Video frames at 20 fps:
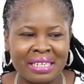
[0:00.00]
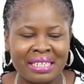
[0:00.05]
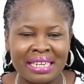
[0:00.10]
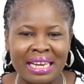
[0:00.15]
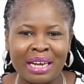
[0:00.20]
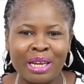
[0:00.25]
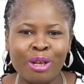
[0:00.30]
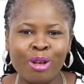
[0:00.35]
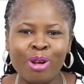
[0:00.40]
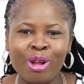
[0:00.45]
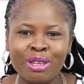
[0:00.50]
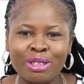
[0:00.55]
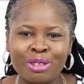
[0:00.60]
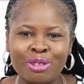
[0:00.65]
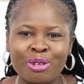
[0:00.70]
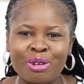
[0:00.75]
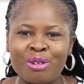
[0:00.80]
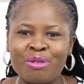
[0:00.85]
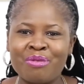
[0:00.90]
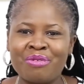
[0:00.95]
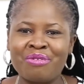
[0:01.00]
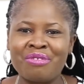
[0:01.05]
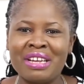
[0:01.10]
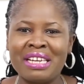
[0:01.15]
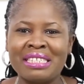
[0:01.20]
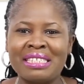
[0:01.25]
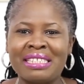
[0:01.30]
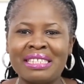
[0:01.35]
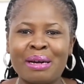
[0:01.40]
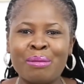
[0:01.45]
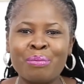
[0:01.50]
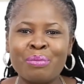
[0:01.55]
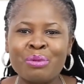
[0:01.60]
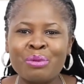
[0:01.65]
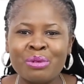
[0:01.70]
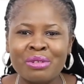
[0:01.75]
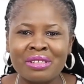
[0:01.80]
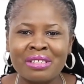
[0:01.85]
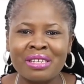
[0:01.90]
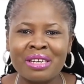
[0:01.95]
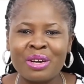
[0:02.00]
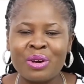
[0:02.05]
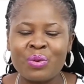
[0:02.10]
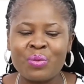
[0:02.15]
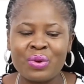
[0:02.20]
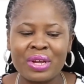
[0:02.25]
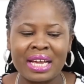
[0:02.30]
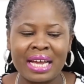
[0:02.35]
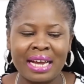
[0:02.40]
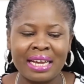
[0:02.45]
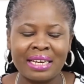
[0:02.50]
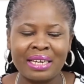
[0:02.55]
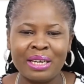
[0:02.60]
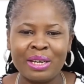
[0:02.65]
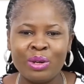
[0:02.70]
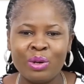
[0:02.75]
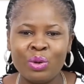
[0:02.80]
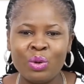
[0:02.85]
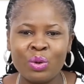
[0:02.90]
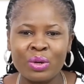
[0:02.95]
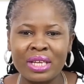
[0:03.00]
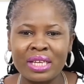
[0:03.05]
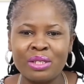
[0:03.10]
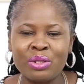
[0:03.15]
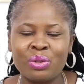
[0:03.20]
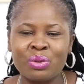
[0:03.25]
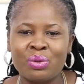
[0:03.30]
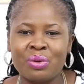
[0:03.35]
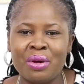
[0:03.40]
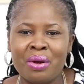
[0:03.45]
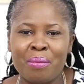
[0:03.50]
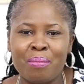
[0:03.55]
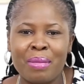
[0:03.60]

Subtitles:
There are lots of examples we can look into.